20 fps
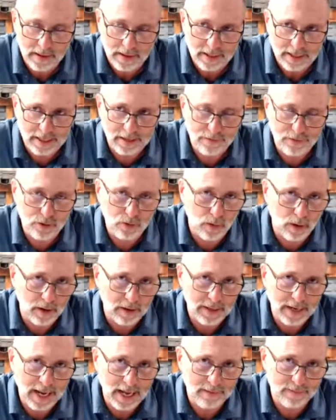If you are
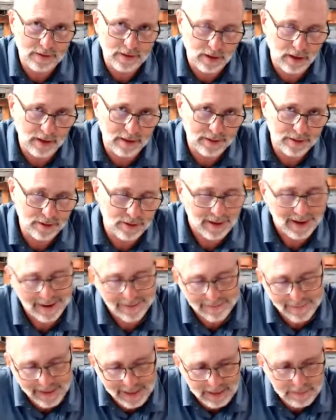an avid hunter,
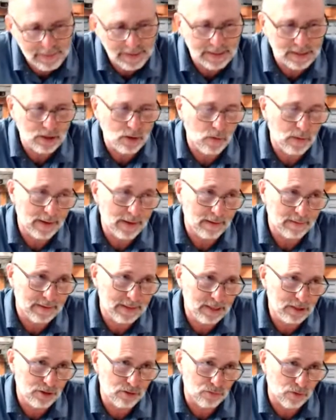I'd recommend going out,
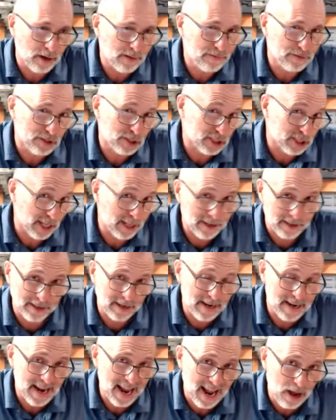getting your rifle sighted
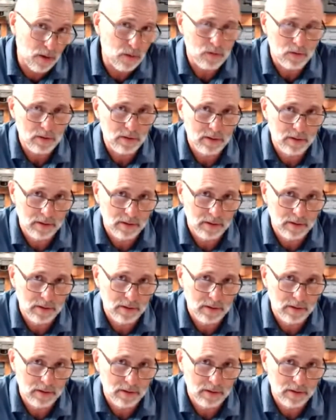in now.